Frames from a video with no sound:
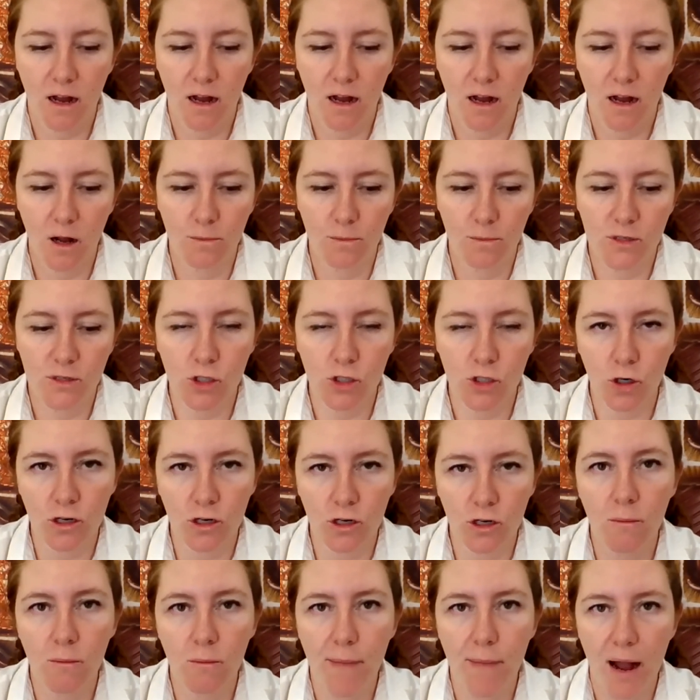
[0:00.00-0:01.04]
certain
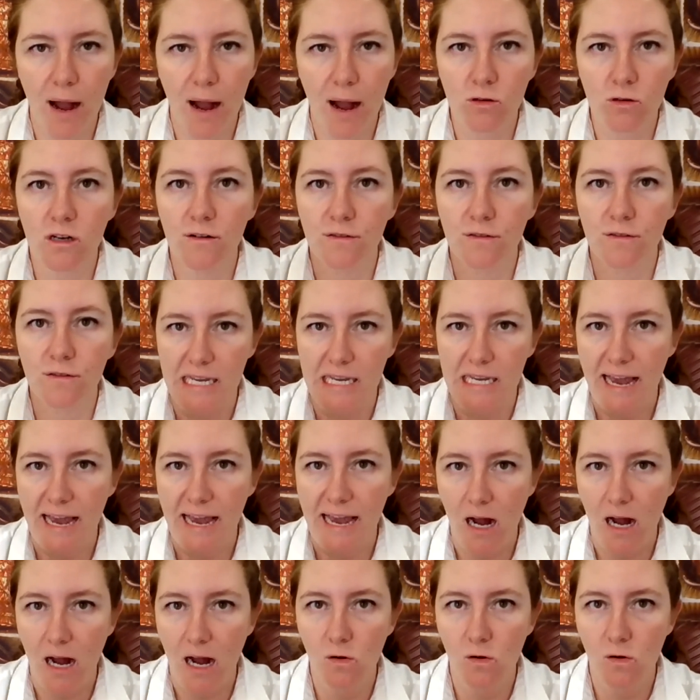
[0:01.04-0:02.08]
amount of
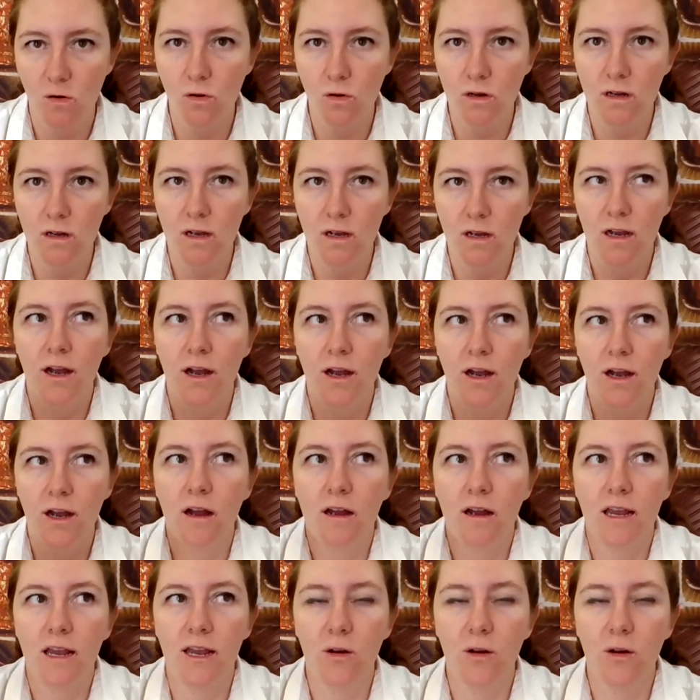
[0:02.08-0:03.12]
cacao
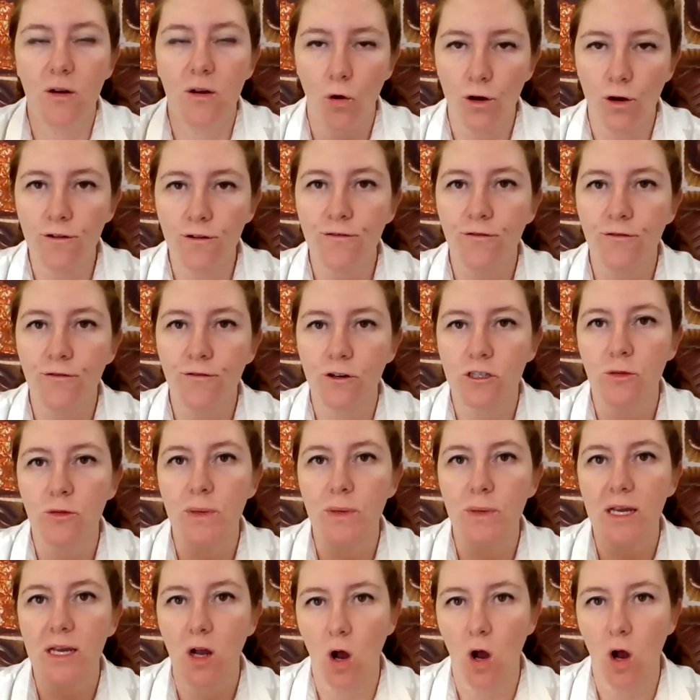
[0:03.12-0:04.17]
in order for it to be
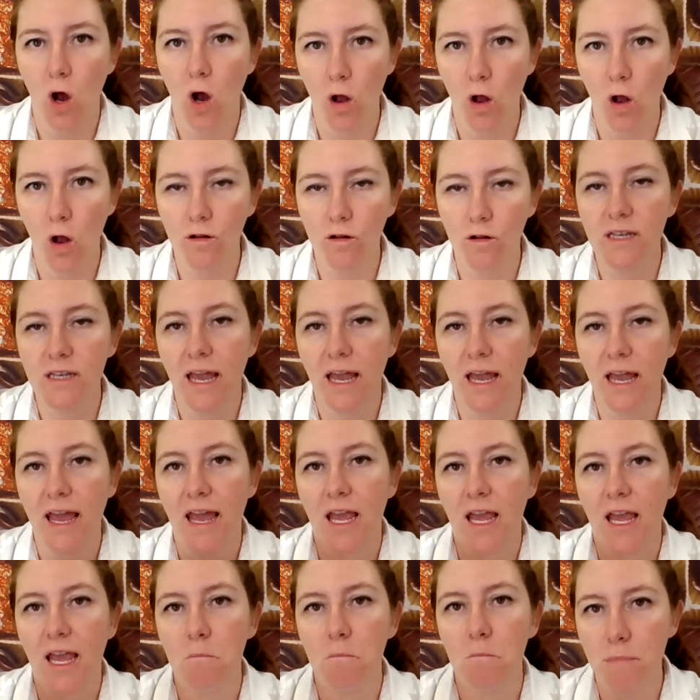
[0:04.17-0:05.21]
called a
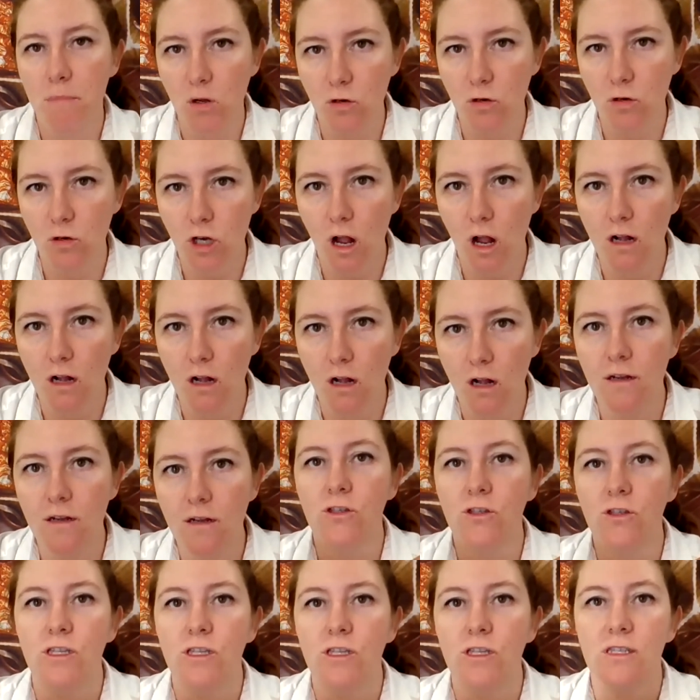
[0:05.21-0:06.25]
milk chocolate
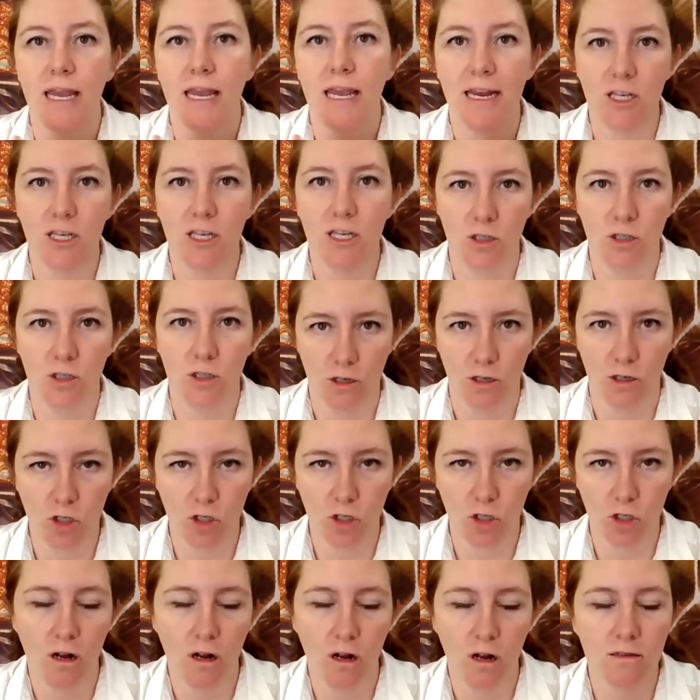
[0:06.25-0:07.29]
versus a dark
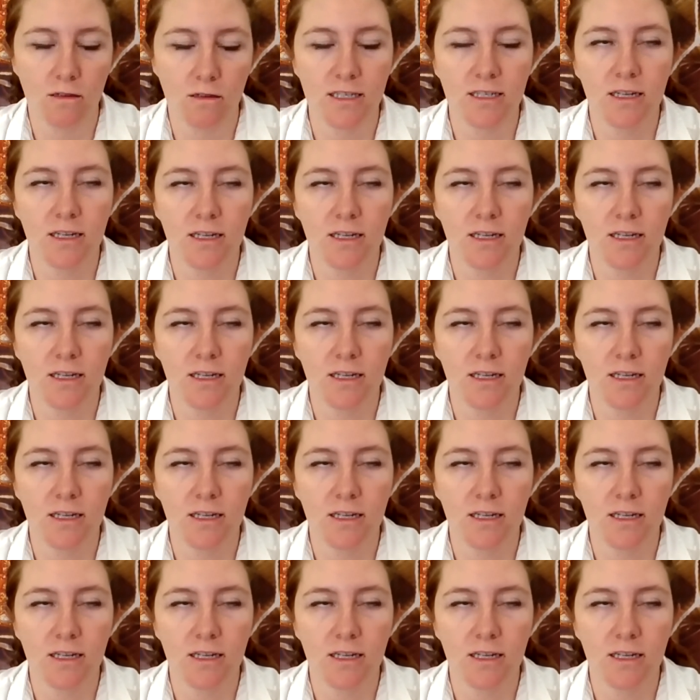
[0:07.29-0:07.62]
chocolate.